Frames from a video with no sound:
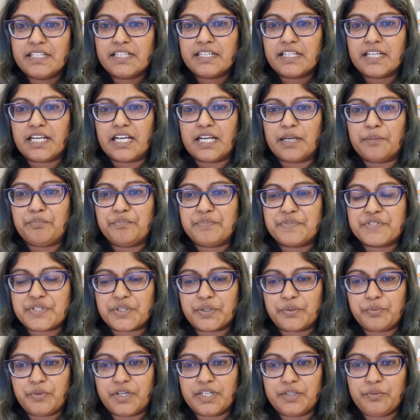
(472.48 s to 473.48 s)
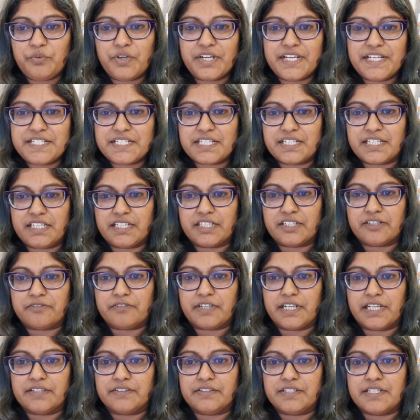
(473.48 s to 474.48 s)
So one way to get
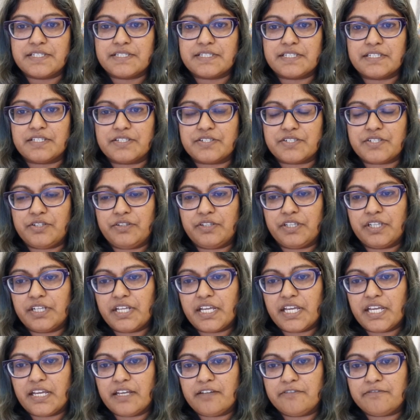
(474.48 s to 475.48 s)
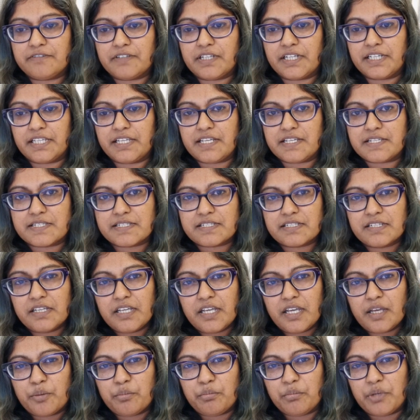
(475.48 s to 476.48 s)
around this is you can have, I guess,
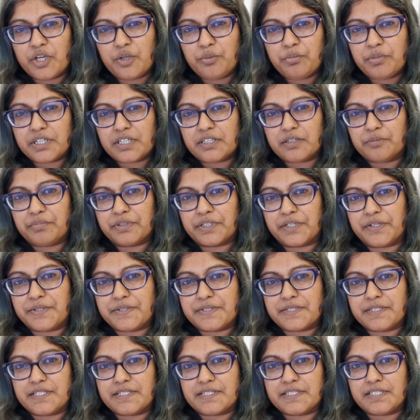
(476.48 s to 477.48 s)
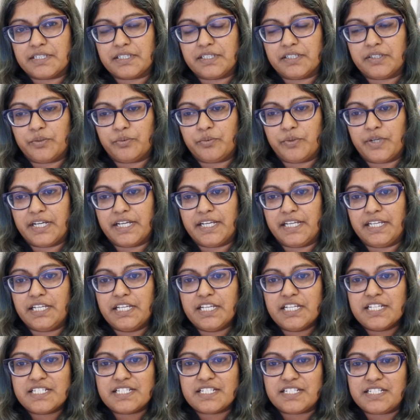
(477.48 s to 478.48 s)
mobile processing in a
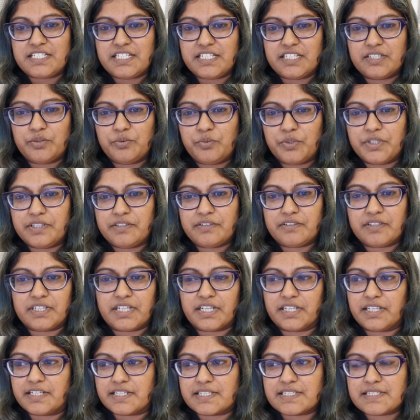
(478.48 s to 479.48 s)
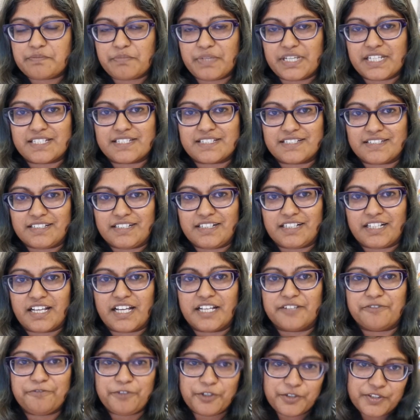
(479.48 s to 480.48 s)
way to deal with an unexpected
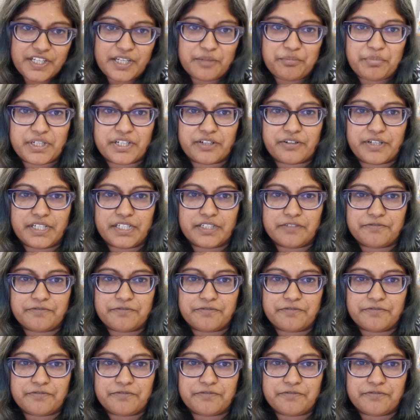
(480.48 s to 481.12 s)
glut for that period of